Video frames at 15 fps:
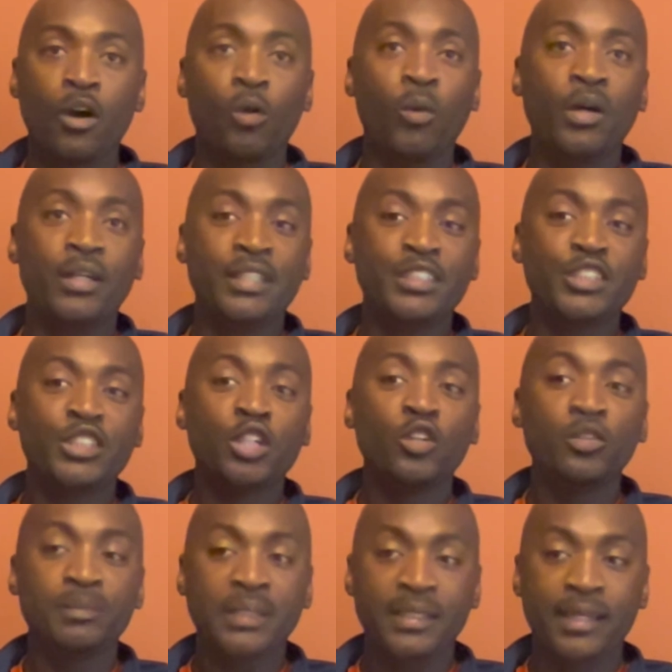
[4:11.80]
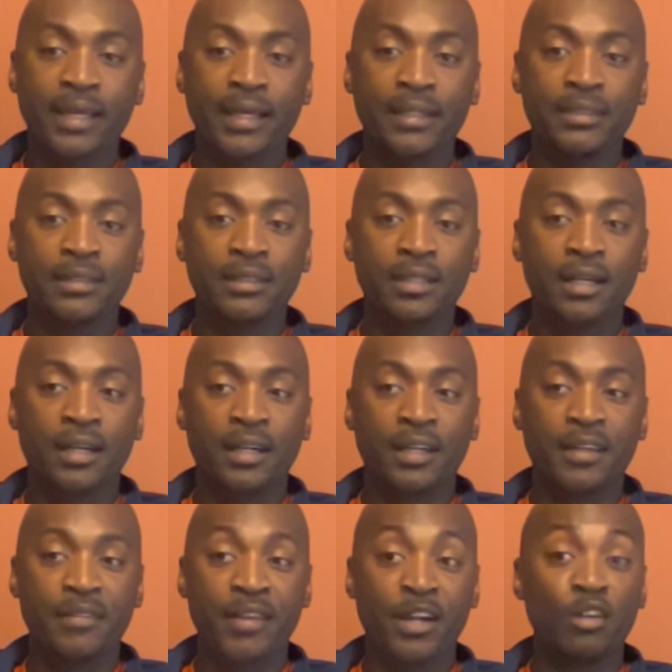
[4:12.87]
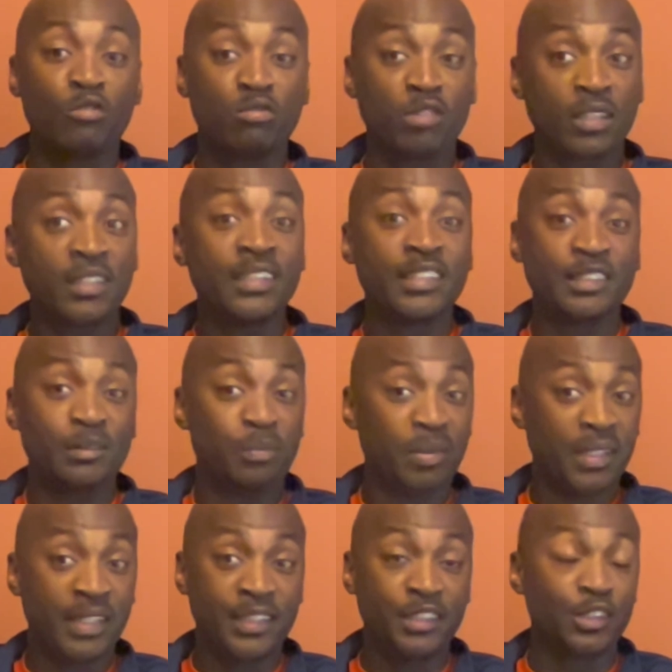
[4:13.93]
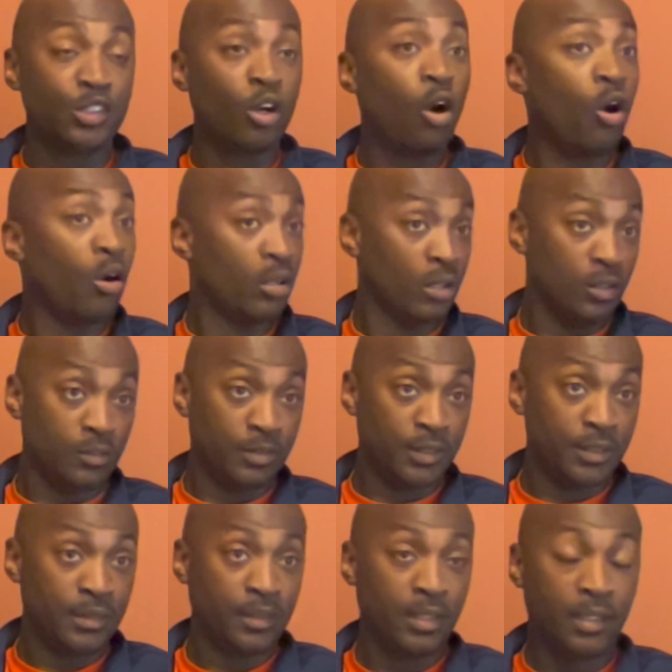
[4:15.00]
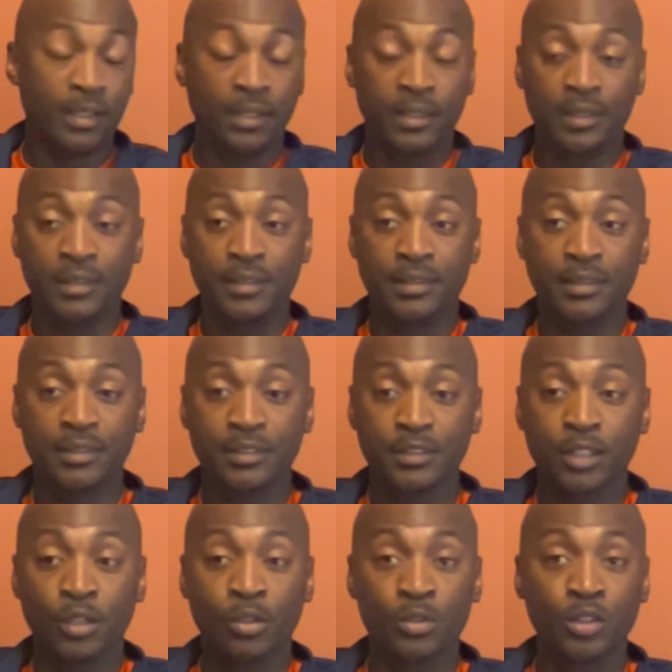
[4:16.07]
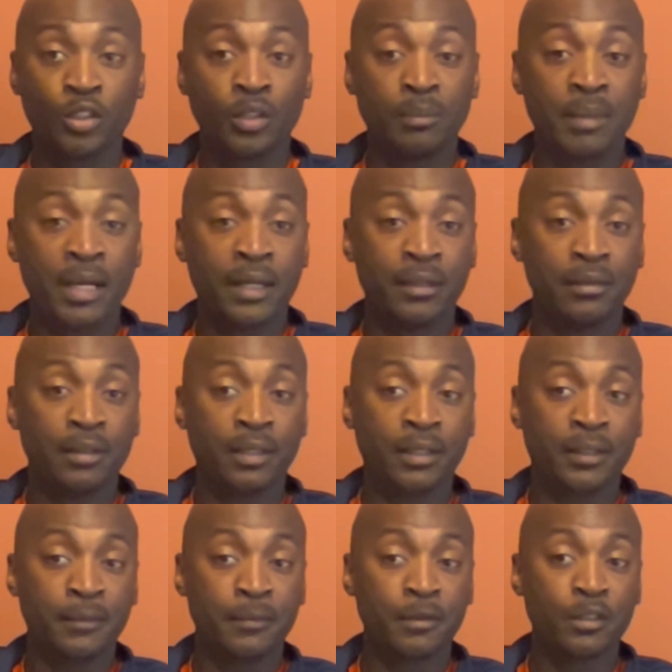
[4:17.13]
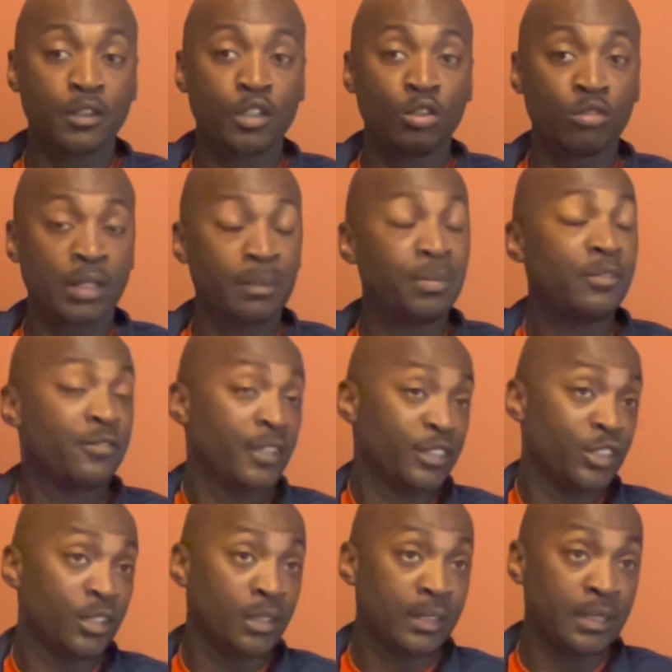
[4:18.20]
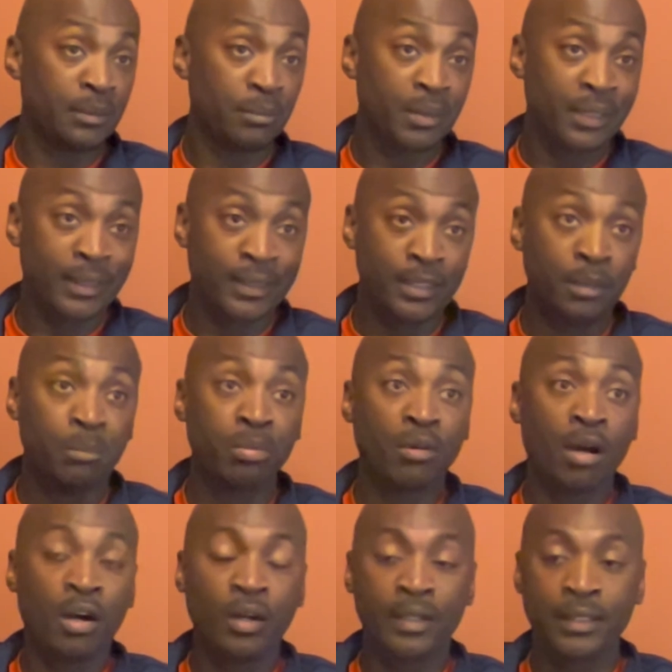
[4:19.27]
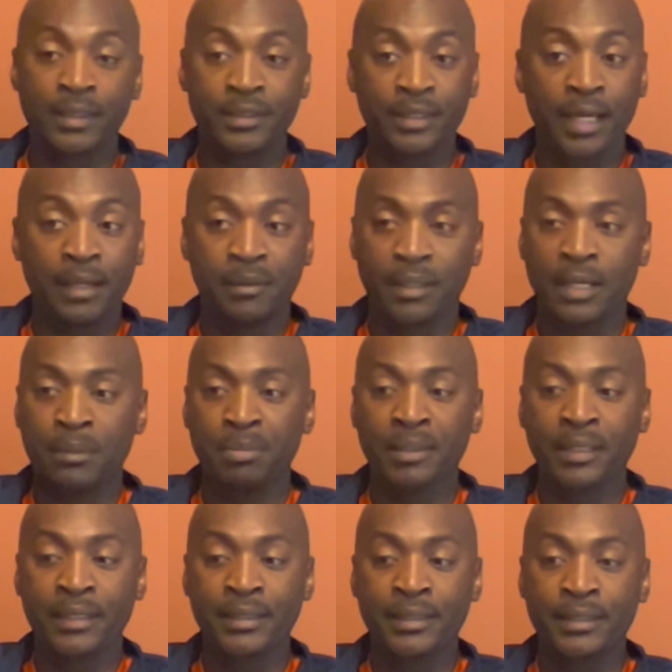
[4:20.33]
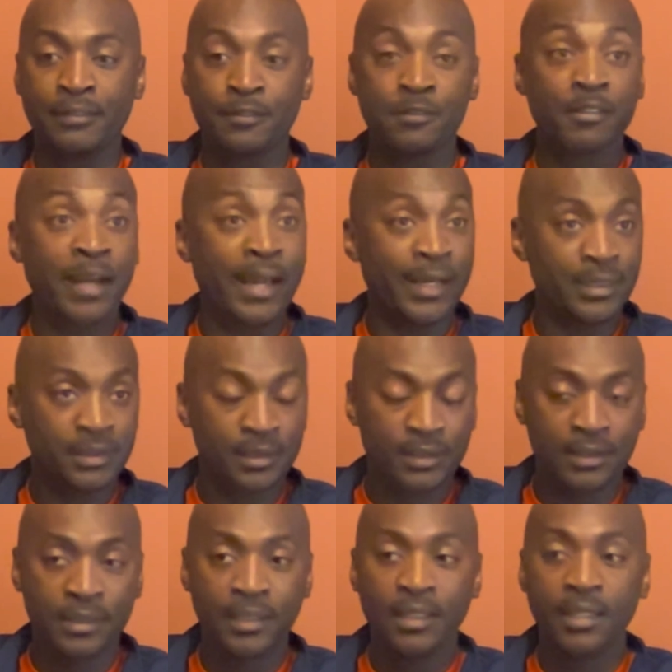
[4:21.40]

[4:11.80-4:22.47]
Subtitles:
Well, it showed me that there are really good players all over. So during my career professionally and playing abroad, I played in France,